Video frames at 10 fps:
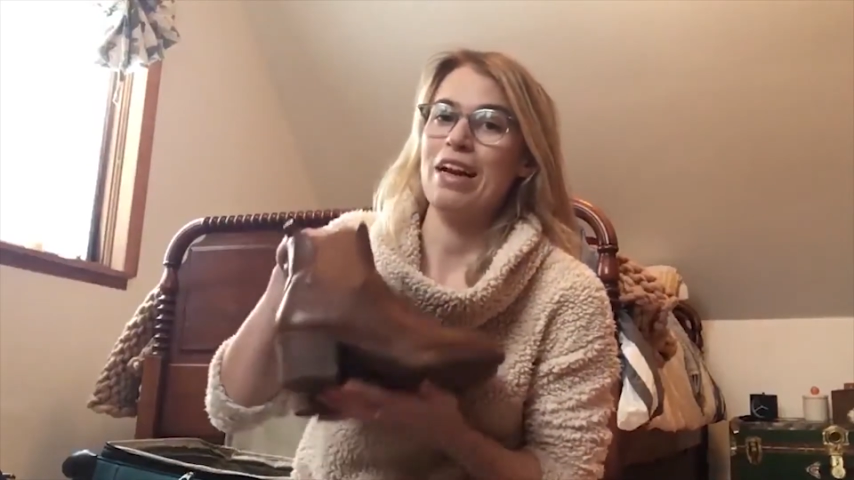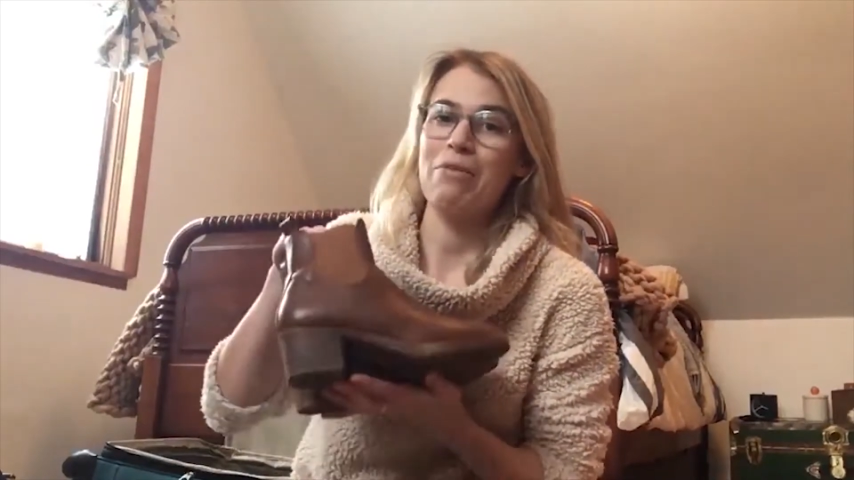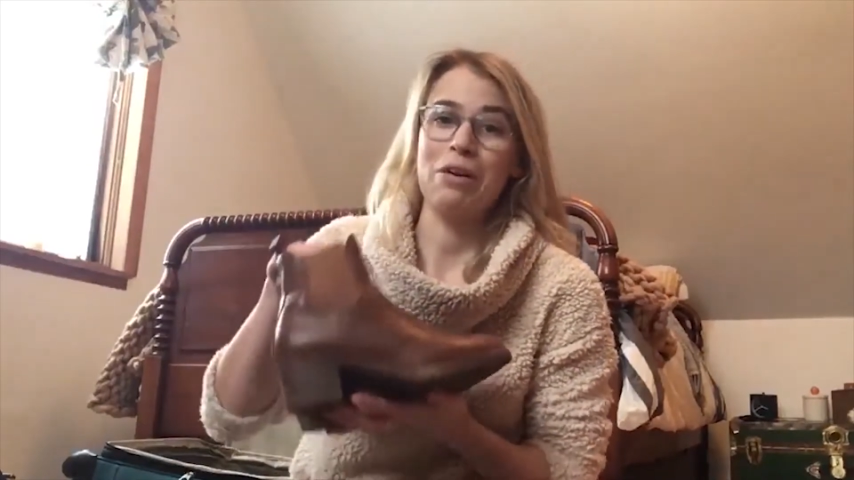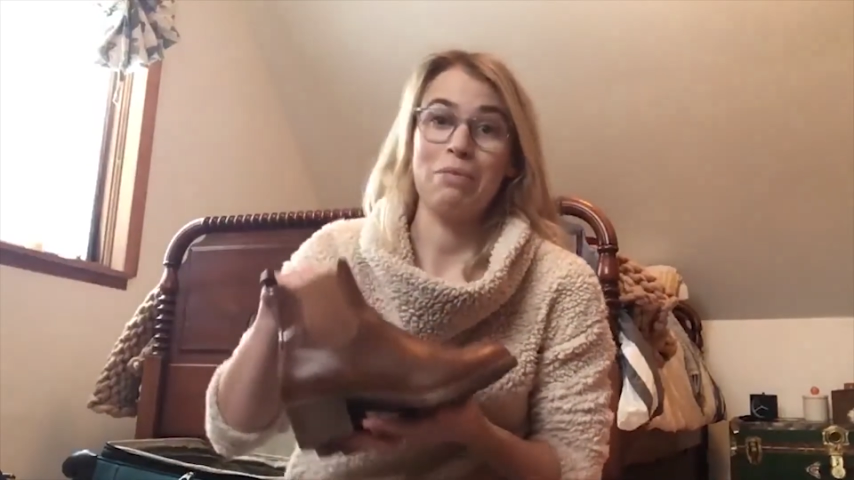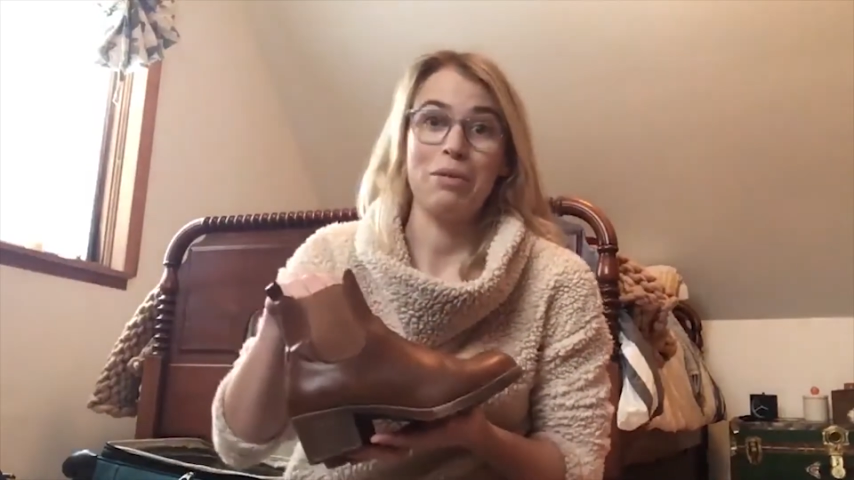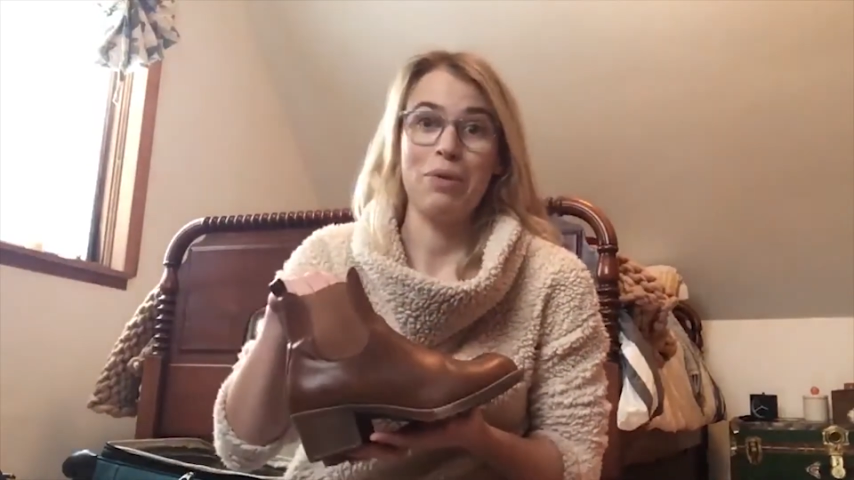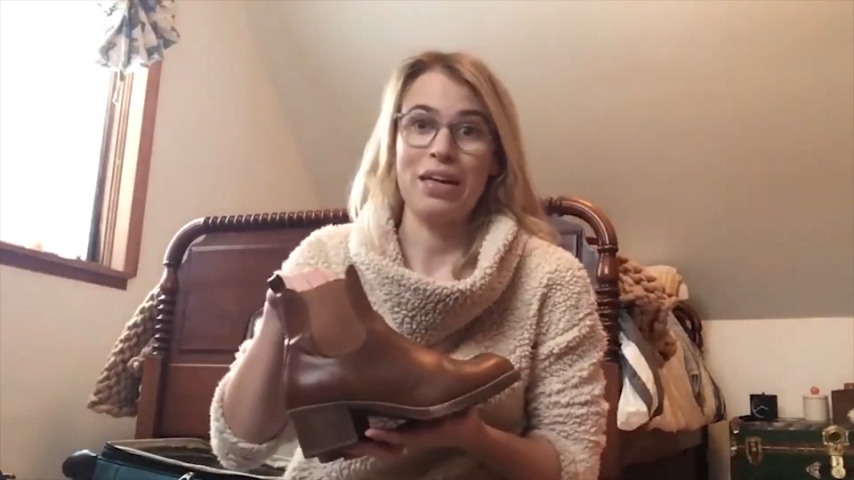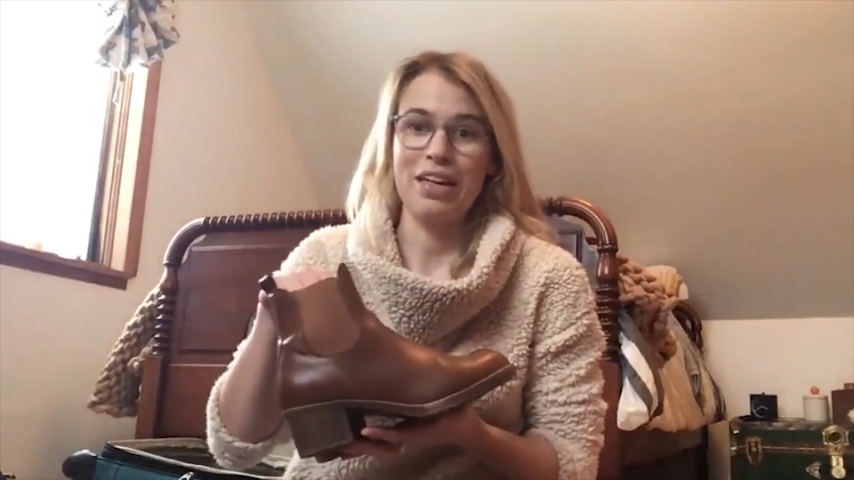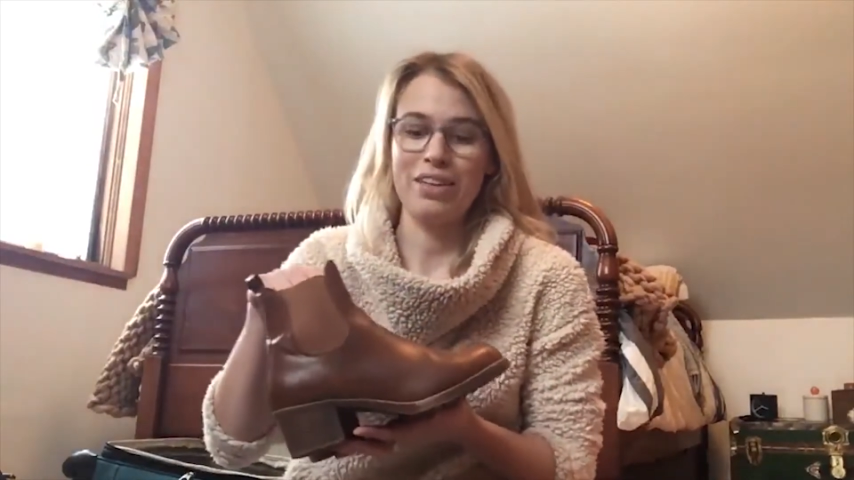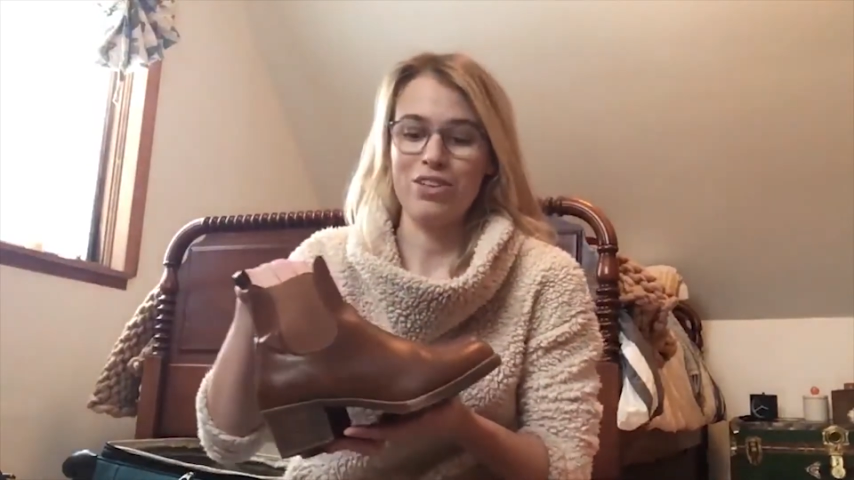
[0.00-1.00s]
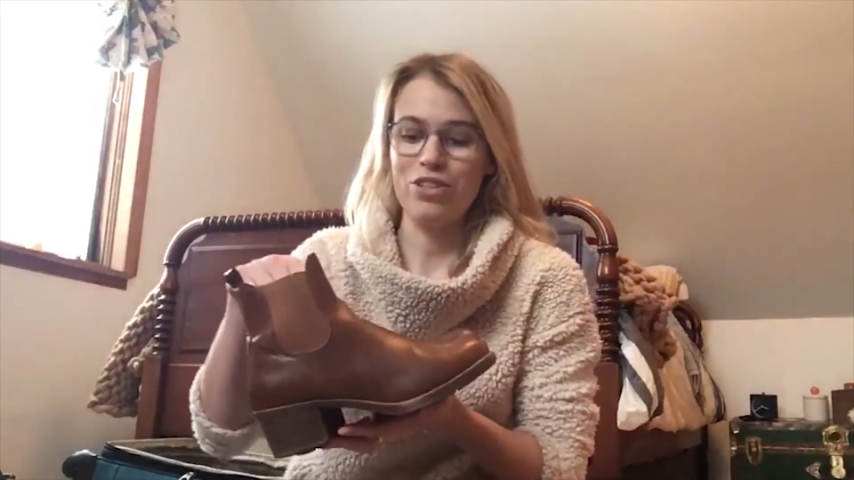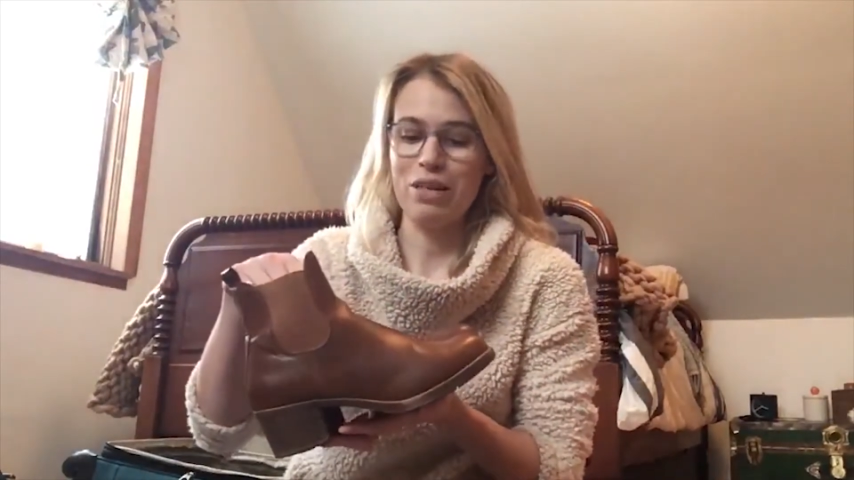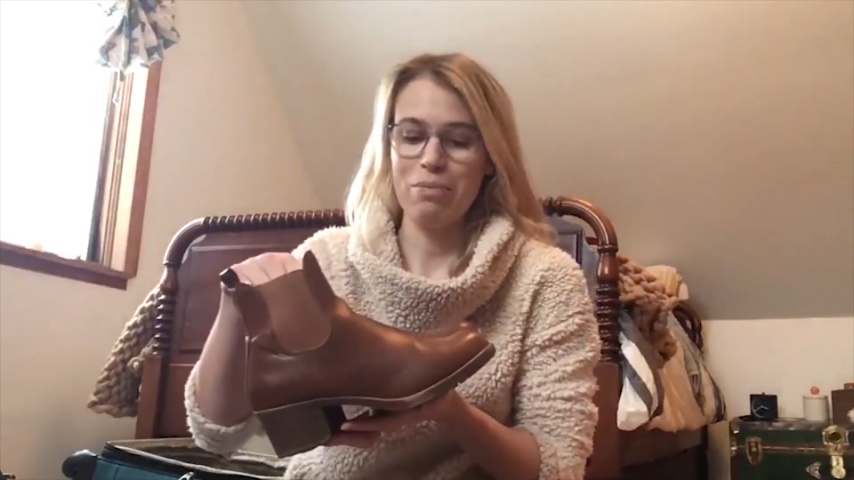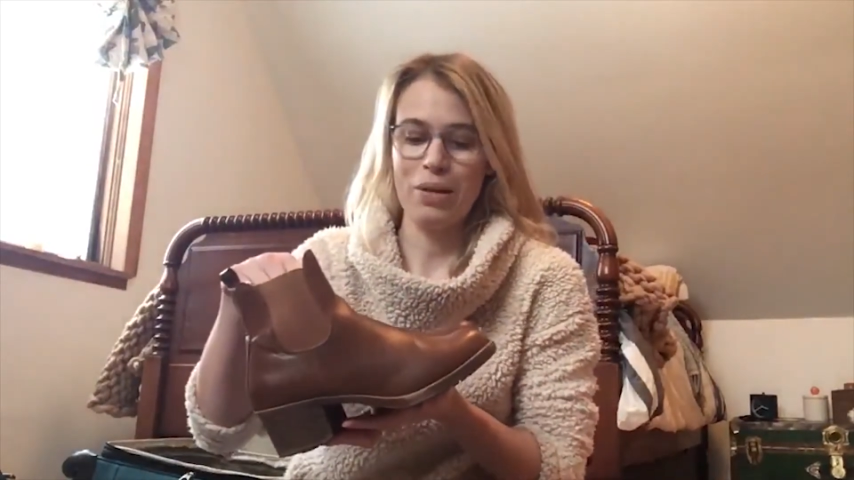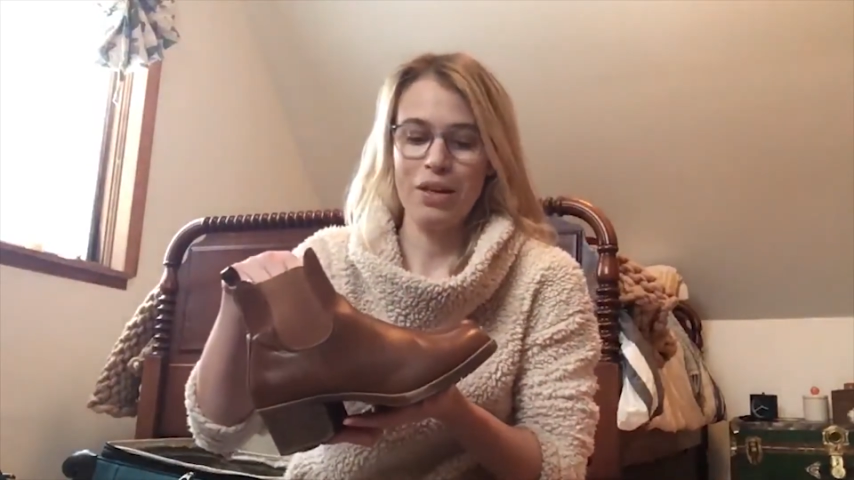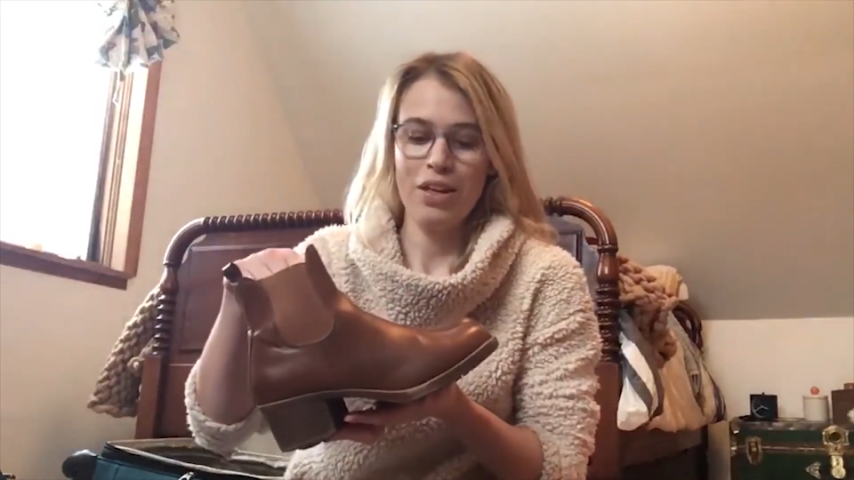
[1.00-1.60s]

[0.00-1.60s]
I want to be bringing on the trip